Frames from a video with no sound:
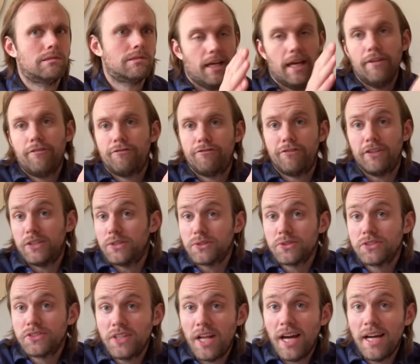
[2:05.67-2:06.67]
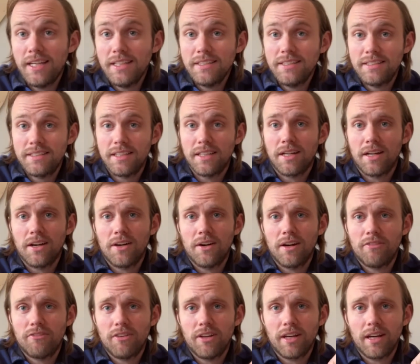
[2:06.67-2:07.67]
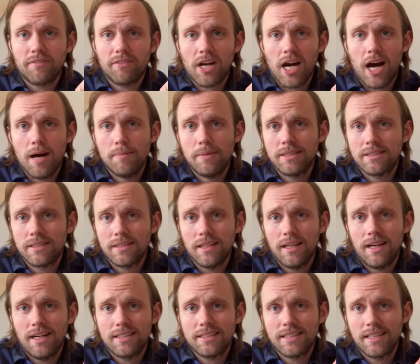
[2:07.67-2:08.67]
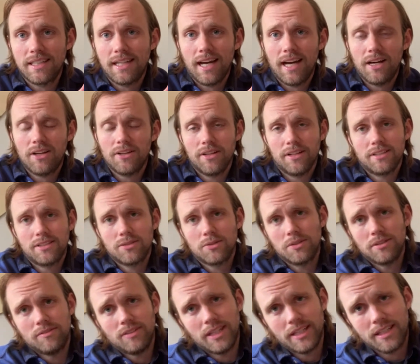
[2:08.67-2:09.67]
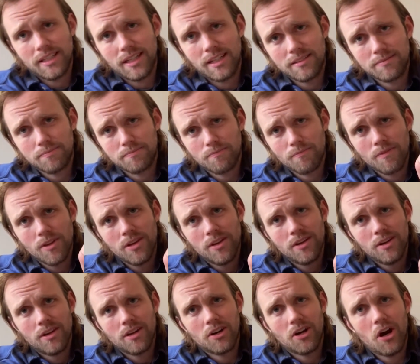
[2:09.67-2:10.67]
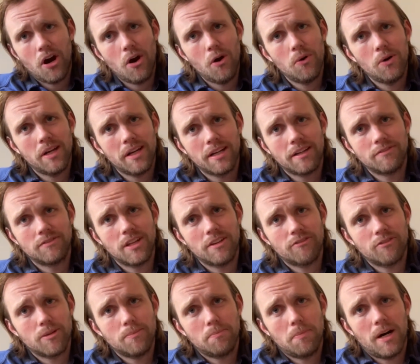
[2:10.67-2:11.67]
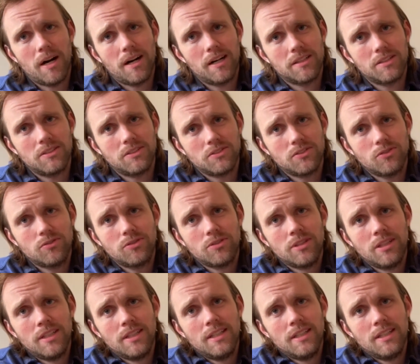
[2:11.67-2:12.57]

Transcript: It feels nice, I feel like I've commented lots on how this sort of like coating of different bottles,